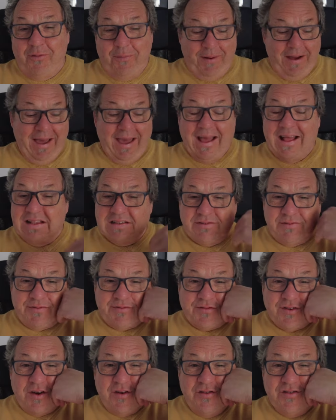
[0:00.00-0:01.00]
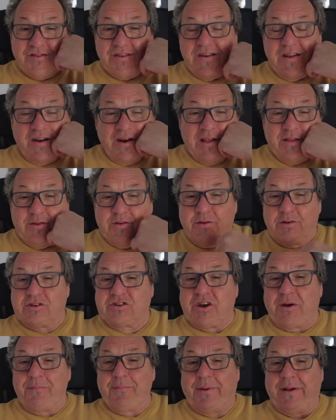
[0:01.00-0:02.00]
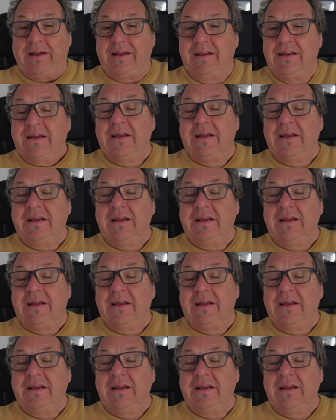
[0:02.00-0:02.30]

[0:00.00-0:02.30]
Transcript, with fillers: My hands are frozen. I only took a jumper.